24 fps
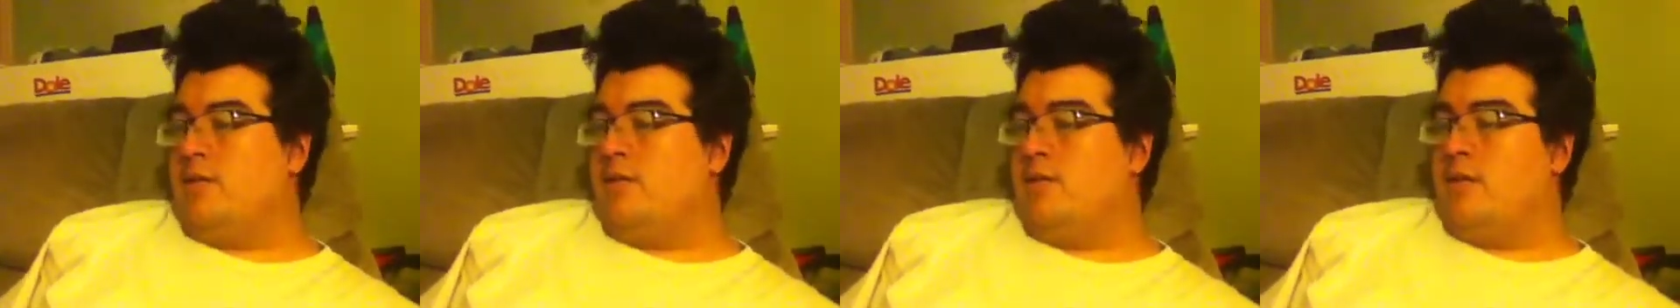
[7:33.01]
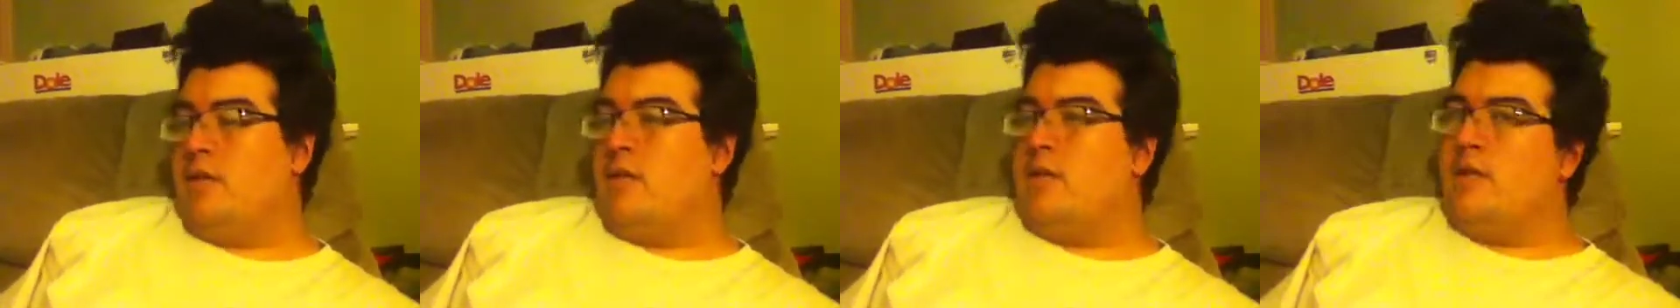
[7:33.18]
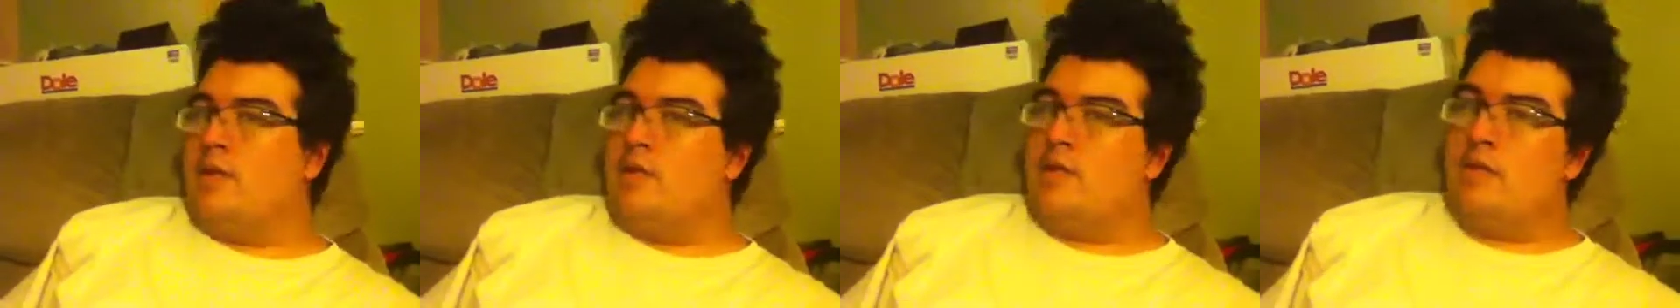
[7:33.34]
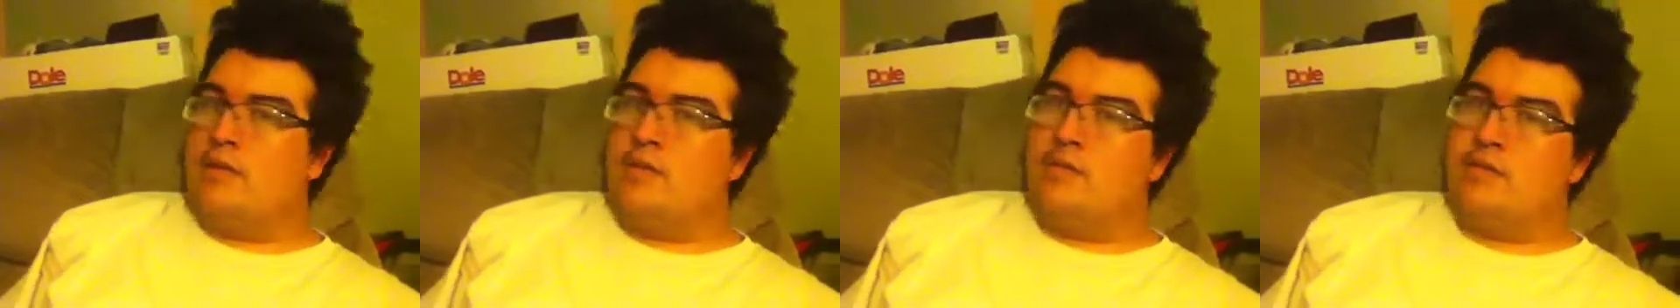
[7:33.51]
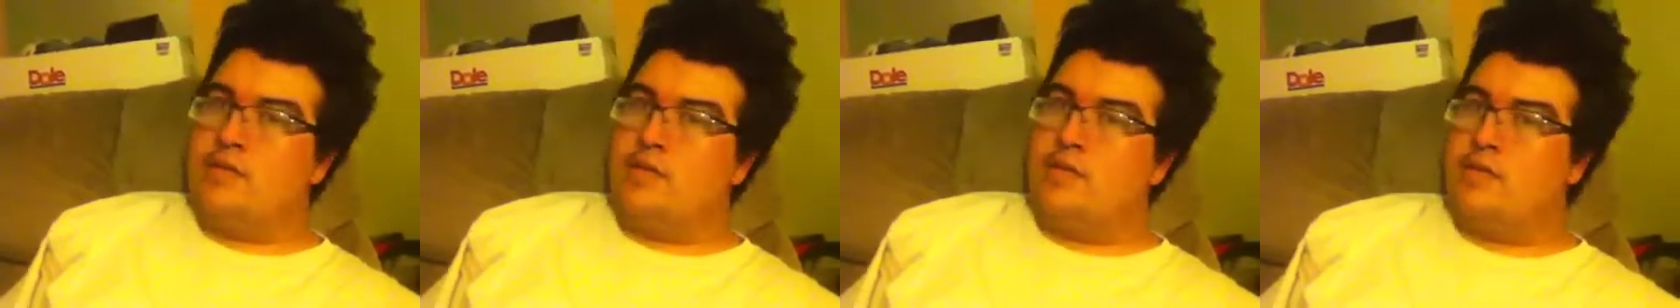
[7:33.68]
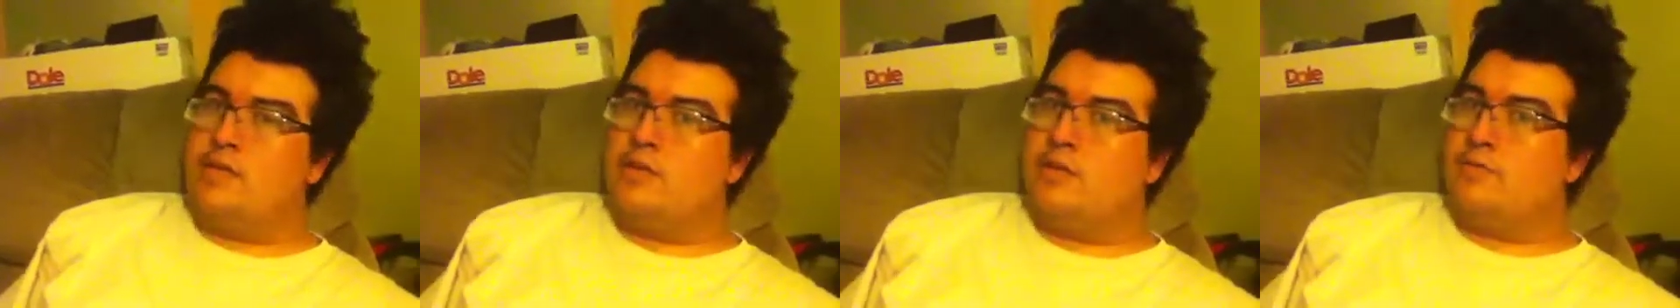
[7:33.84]
how they think, oh,
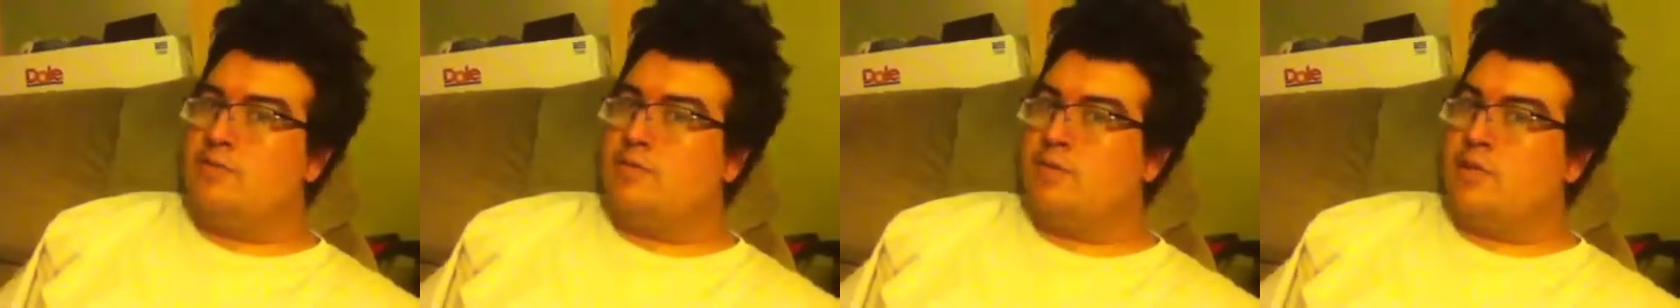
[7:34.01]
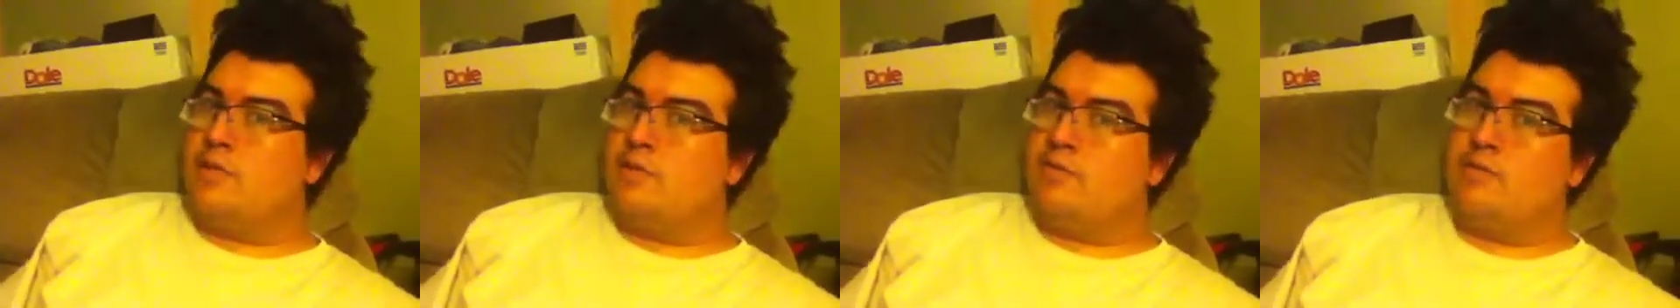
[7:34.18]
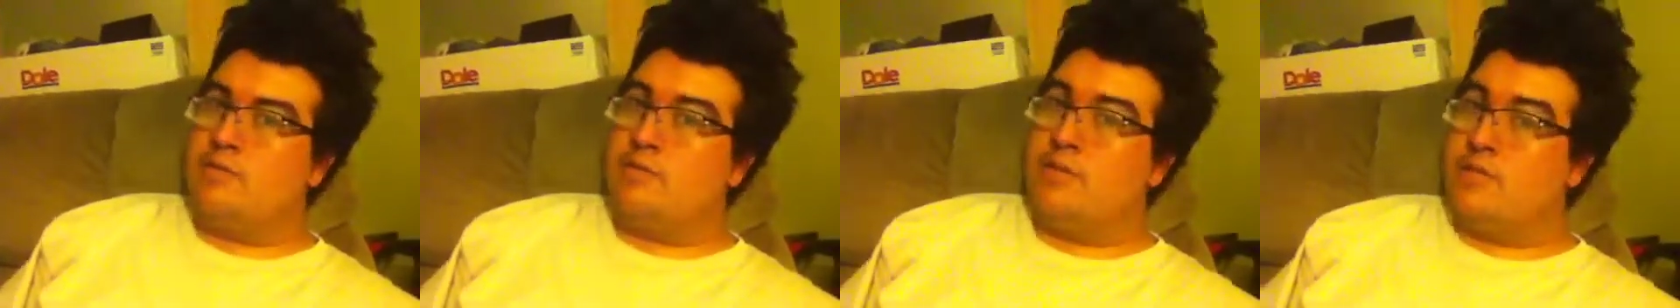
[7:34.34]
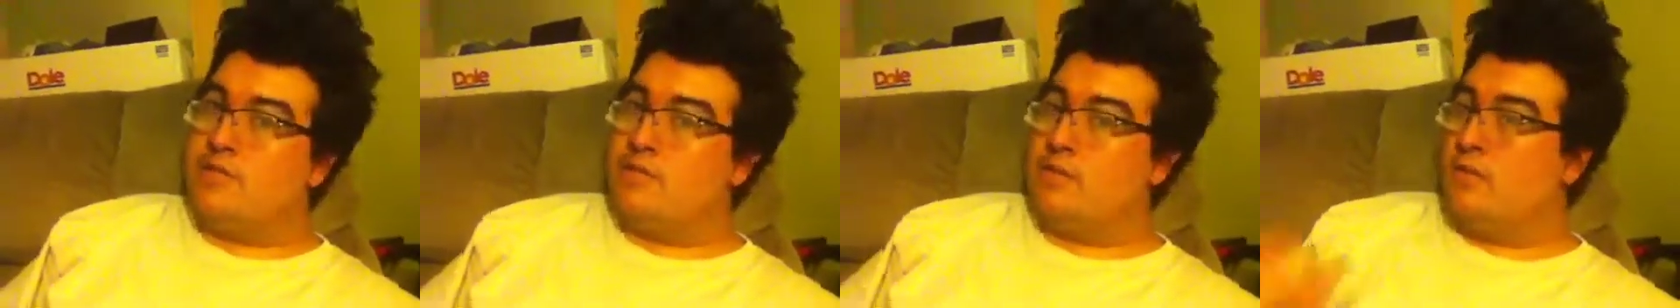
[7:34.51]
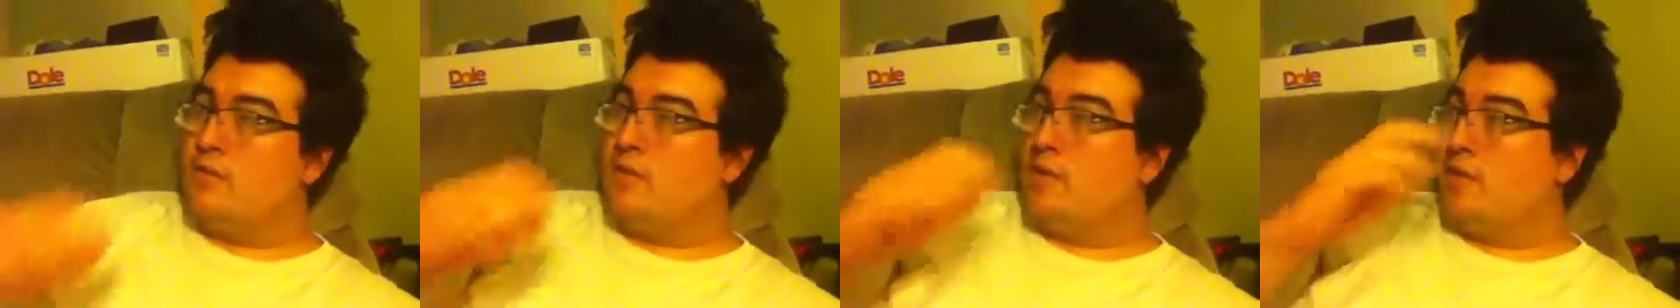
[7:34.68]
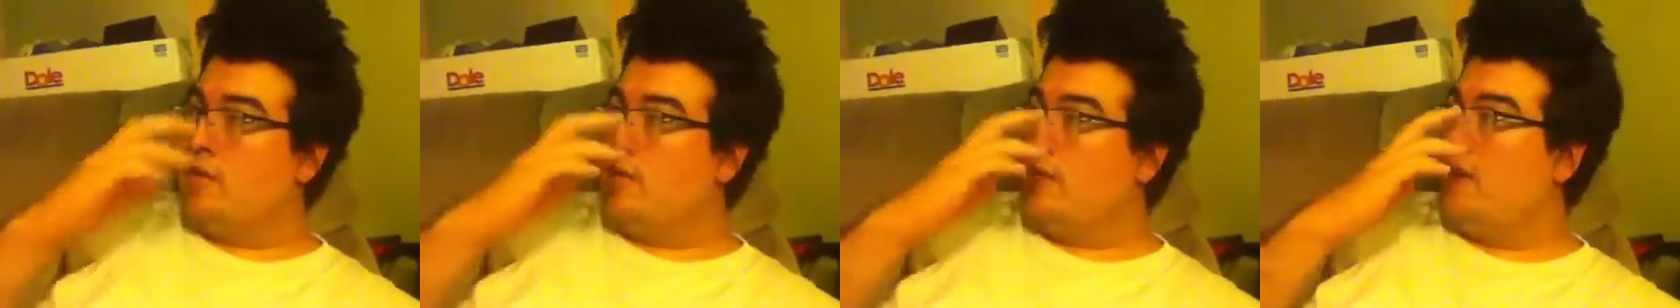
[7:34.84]
Jesus will never
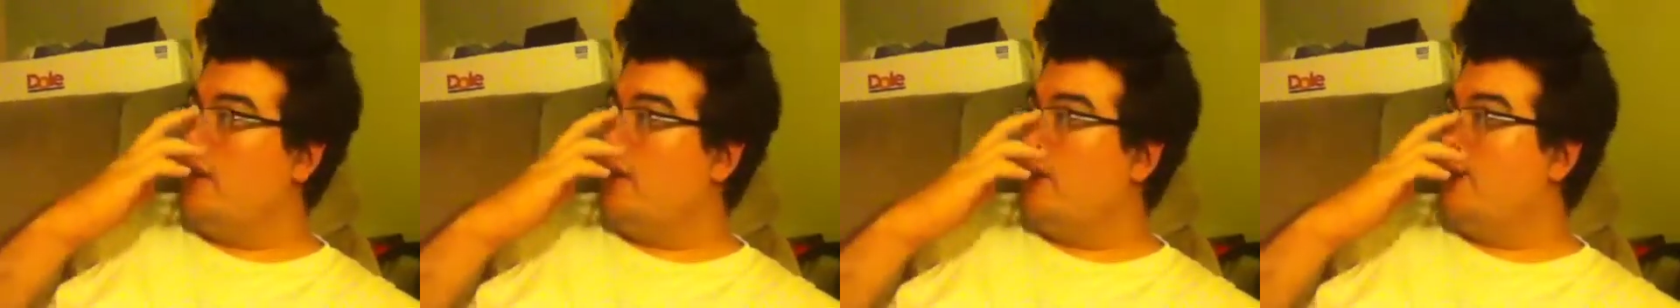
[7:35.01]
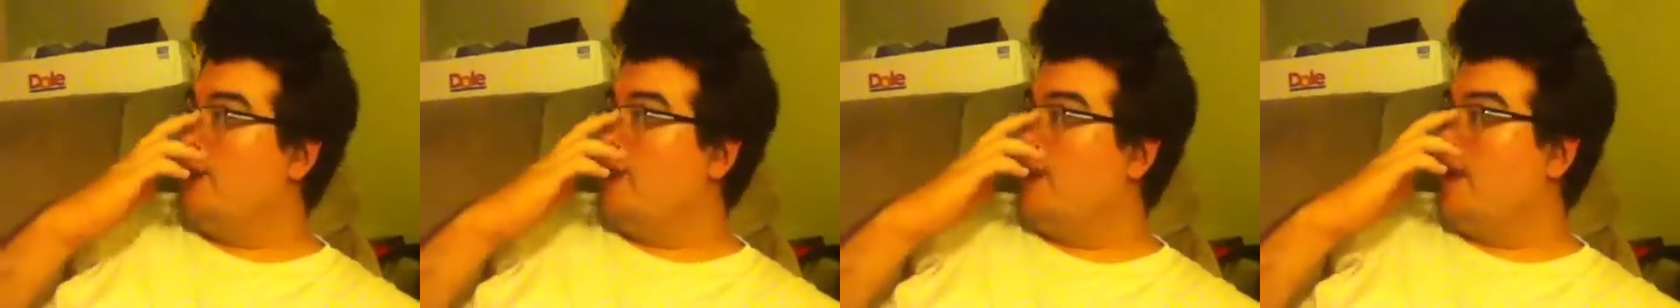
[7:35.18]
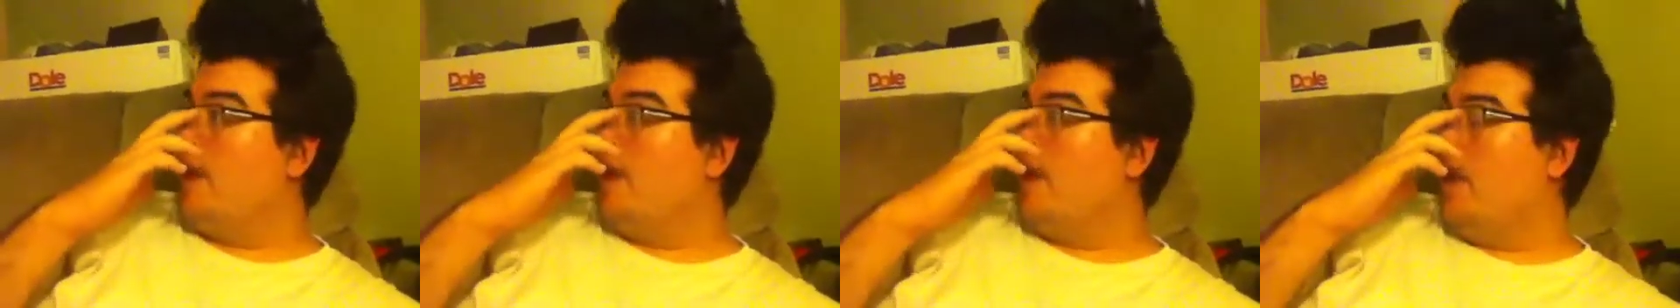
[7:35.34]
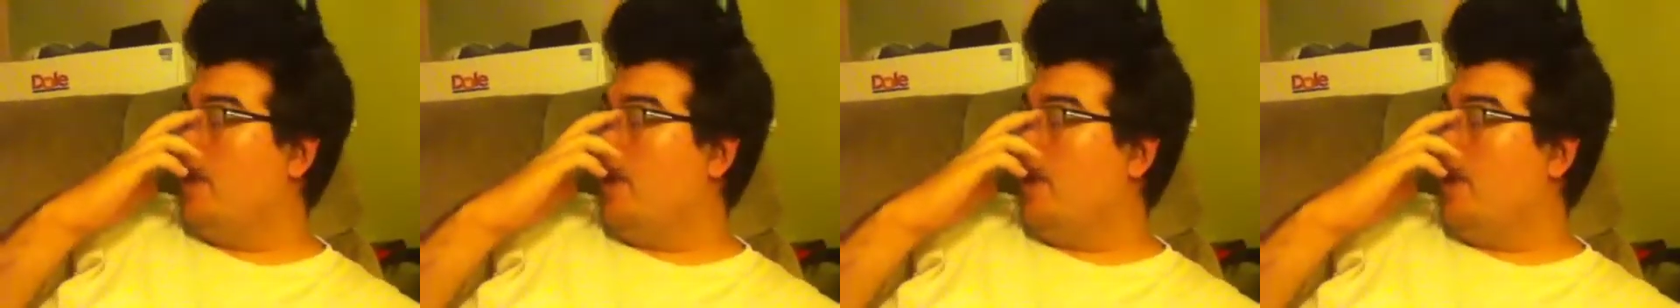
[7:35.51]
return again.